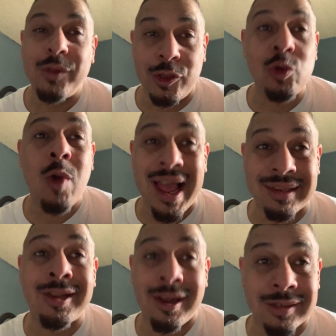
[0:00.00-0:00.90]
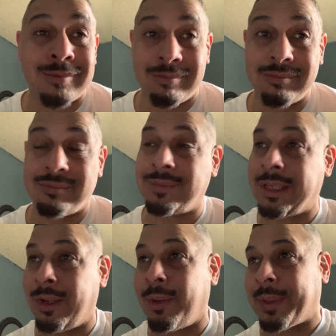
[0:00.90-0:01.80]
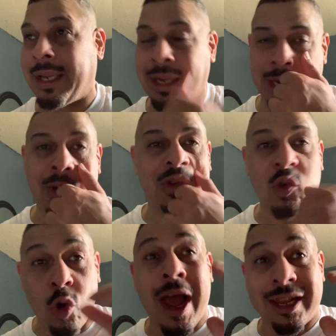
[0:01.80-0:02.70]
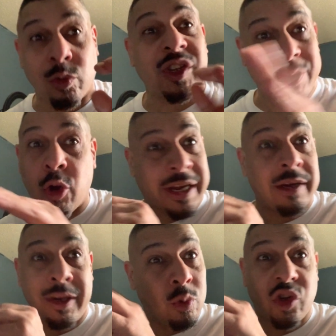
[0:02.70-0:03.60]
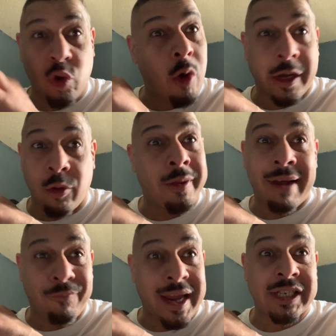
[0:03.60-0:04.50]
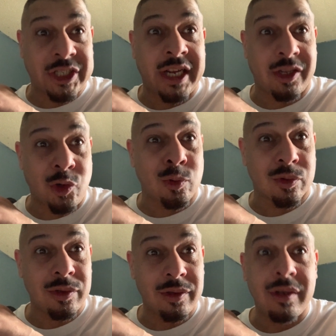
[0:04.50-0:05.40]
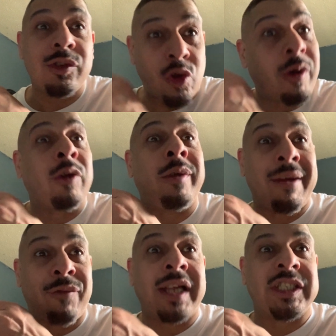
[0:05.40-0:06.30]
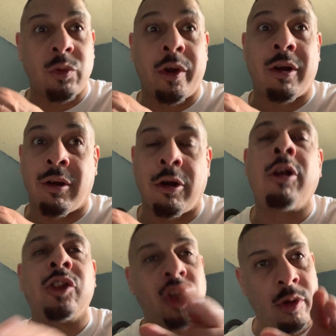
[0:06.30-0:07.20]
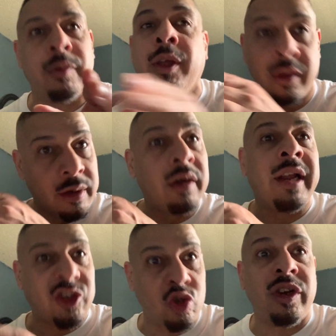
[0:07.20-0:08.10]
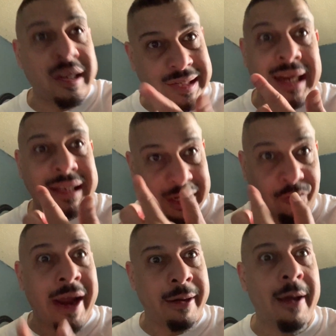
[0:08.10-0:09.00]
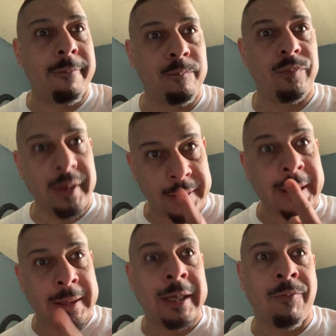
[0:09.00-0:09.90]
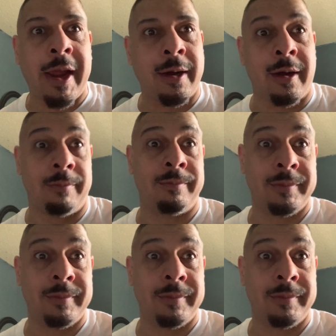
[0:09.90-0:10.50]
you guys ducked him. Like, you know what I'm saying? You guys was talking. He was talking all that fly shit, too. Talking all that fly shit where Errol told me, let's set this fight up. Let's set this fight up.